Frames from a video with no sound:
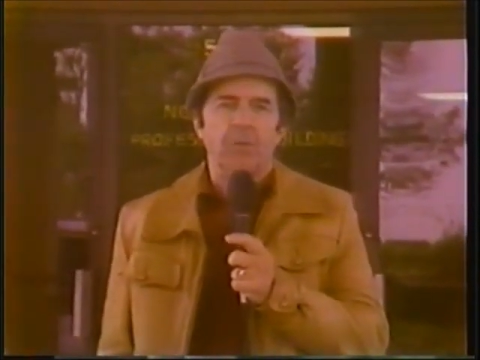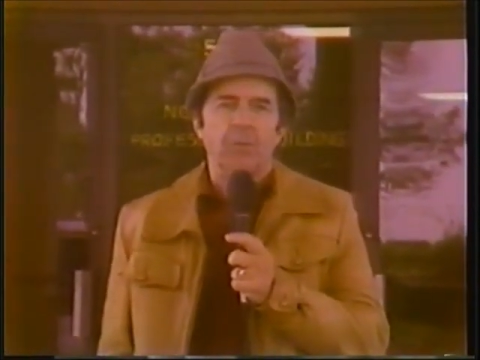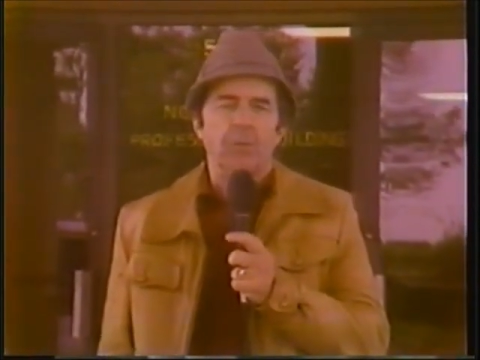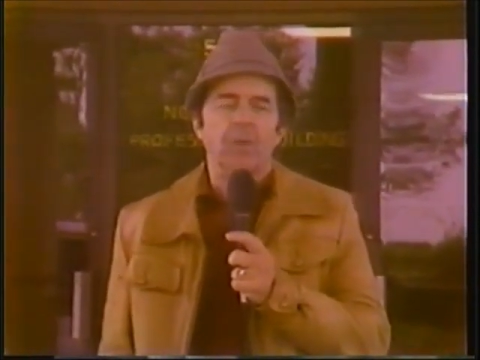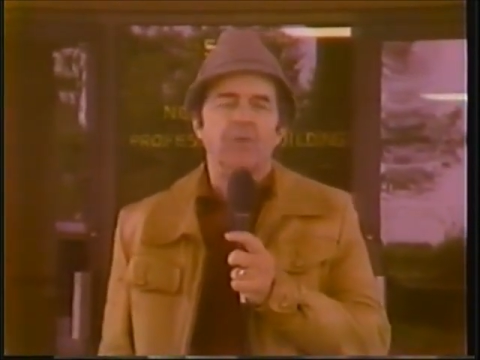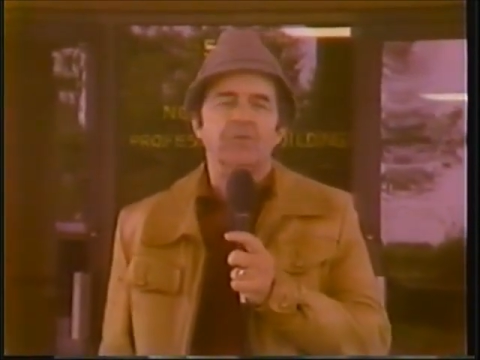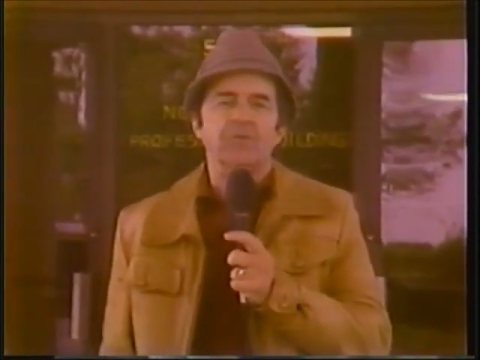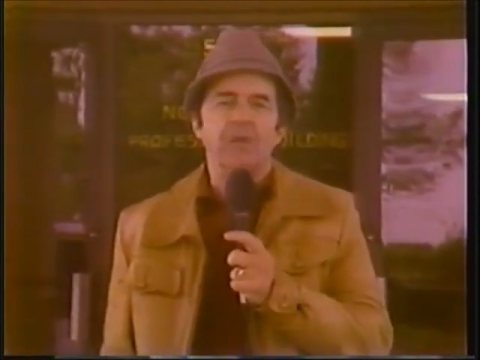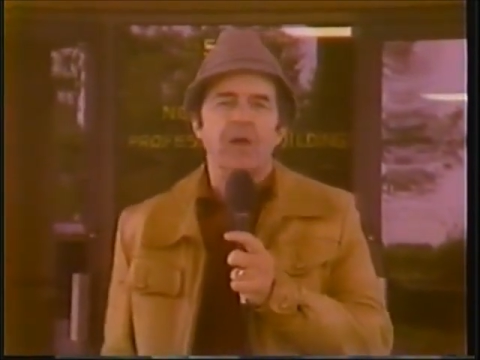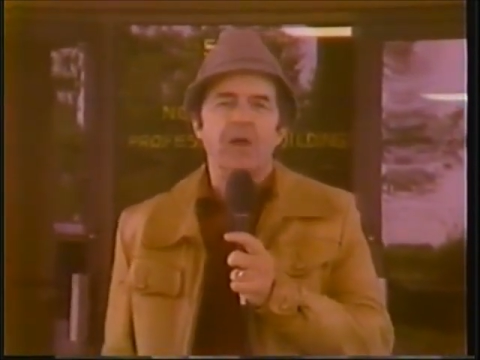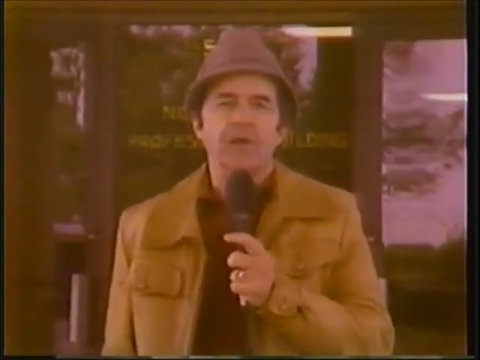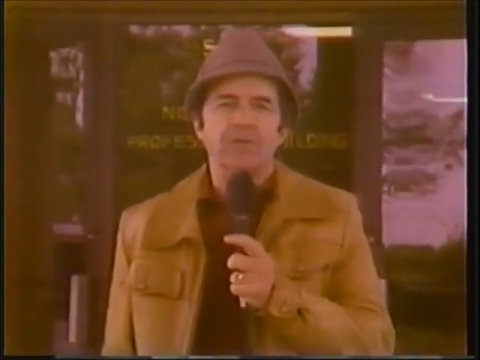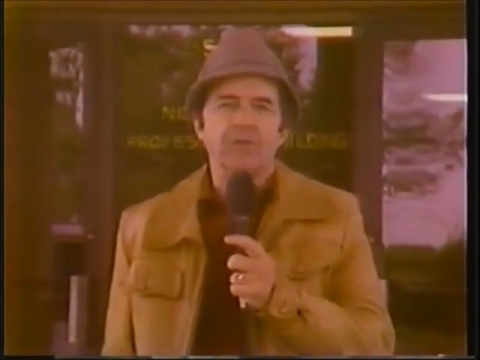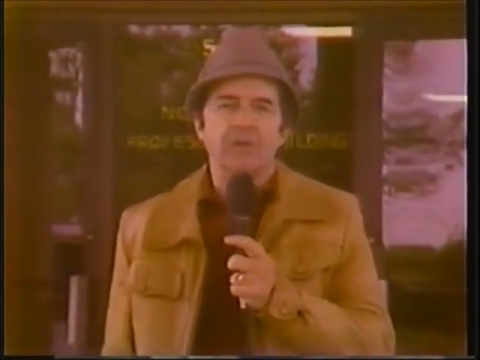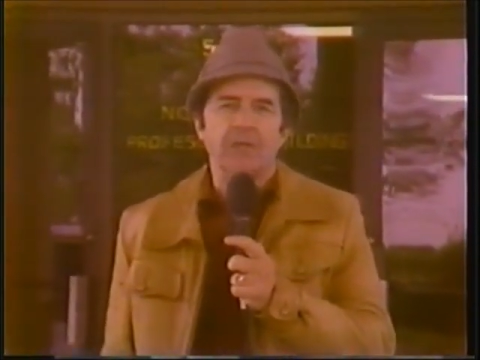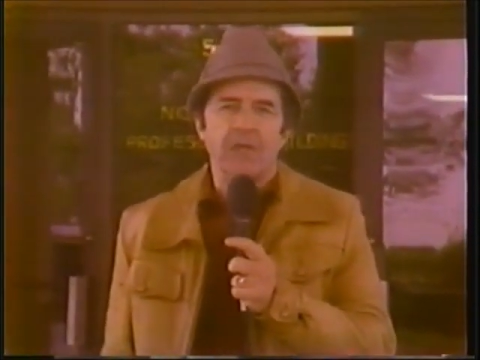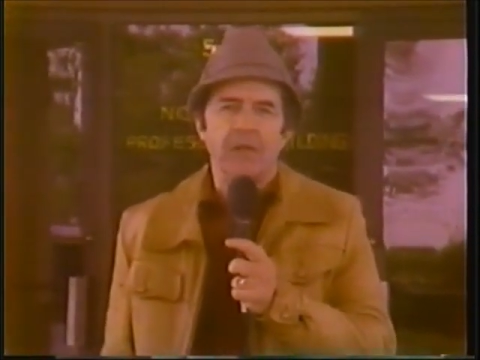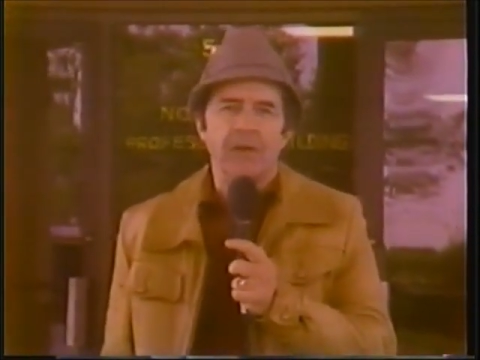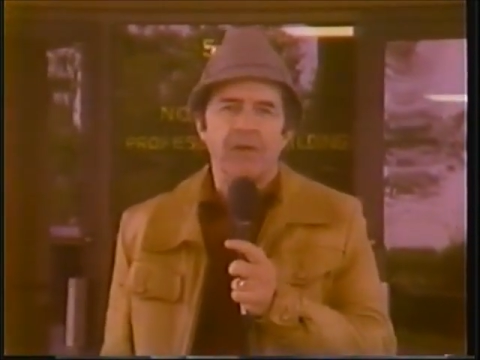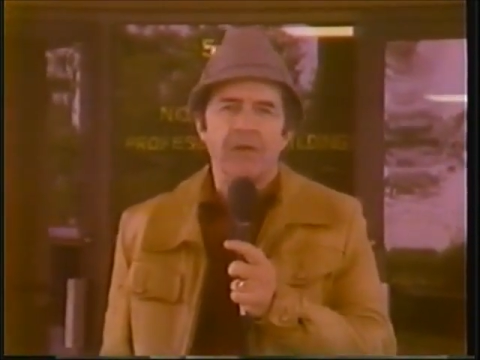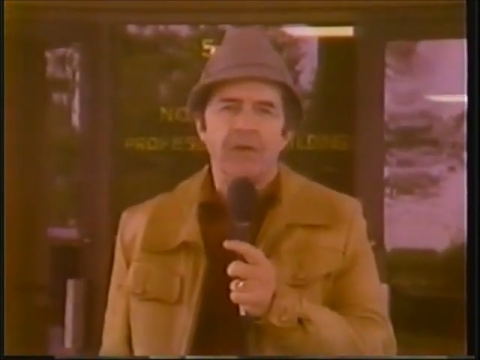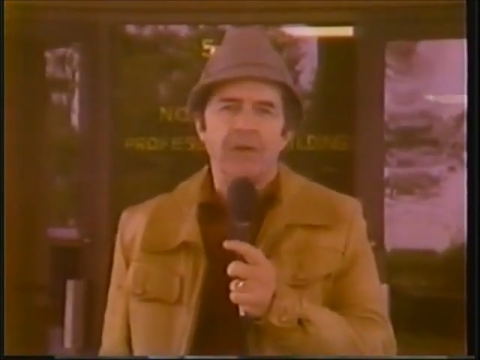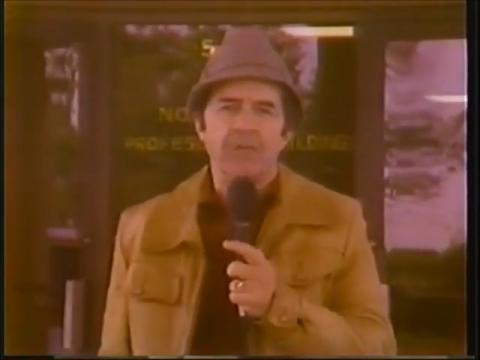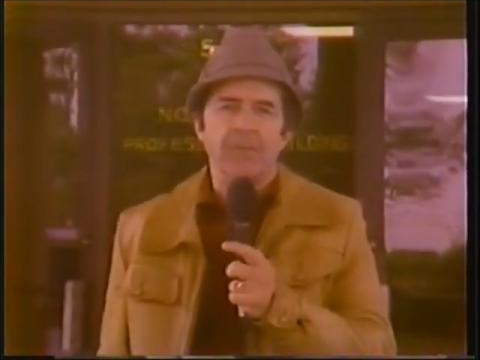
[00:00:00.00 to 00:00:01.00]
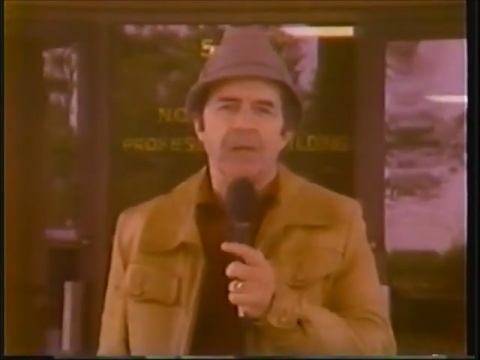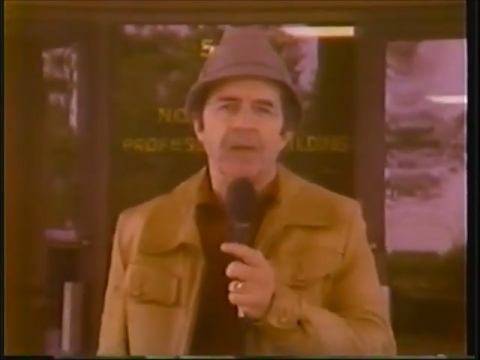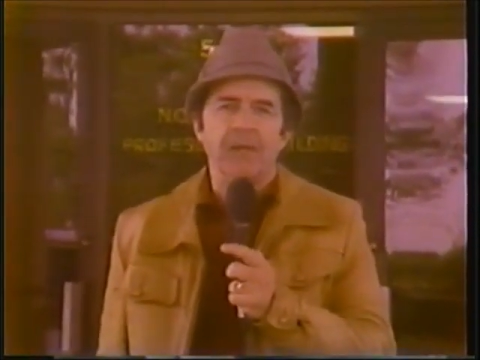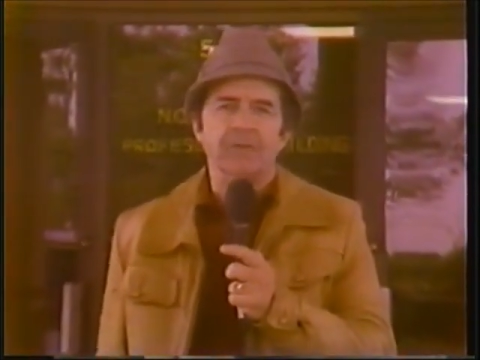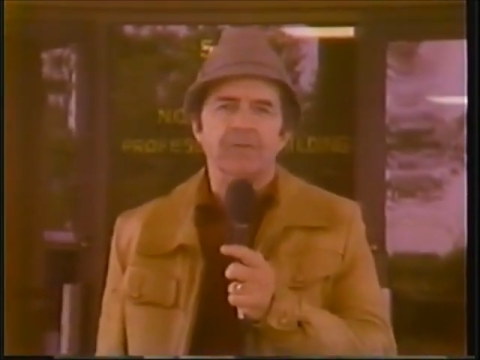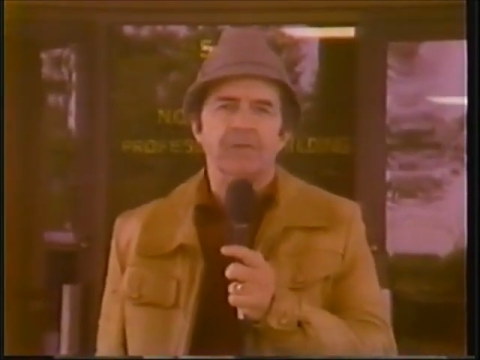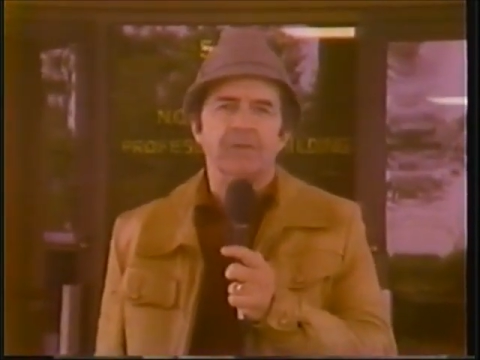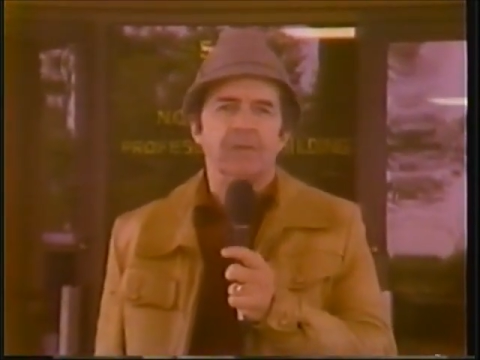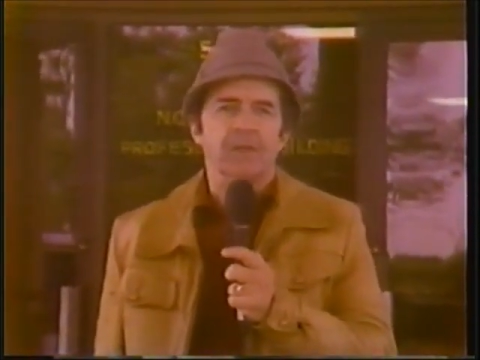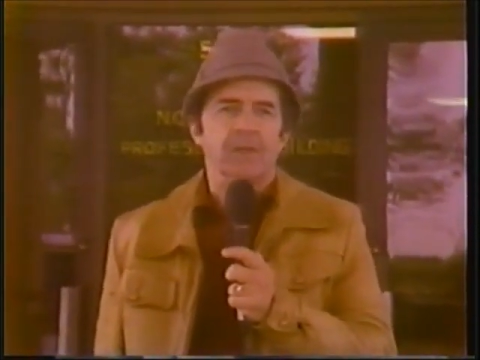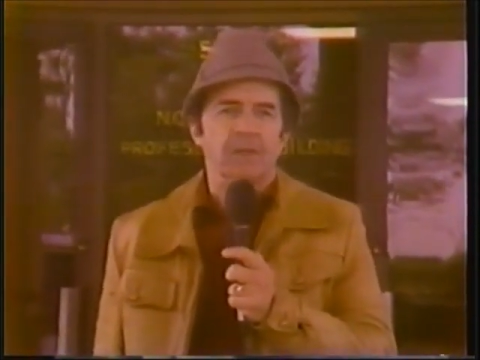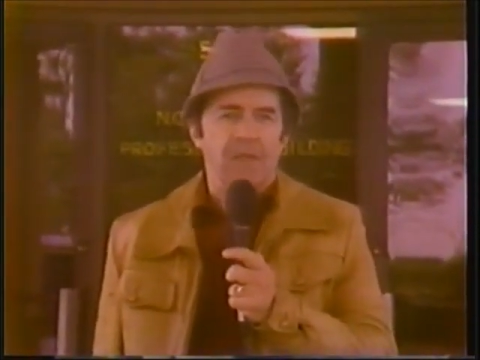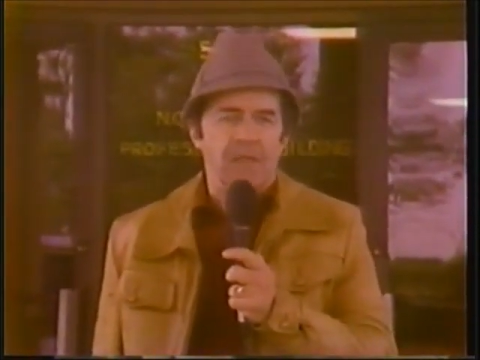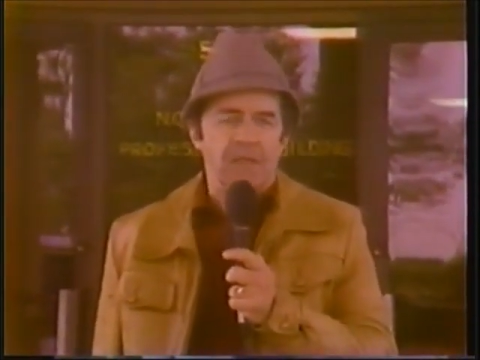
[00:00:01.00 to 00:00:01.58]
We'll talk to Kerry about the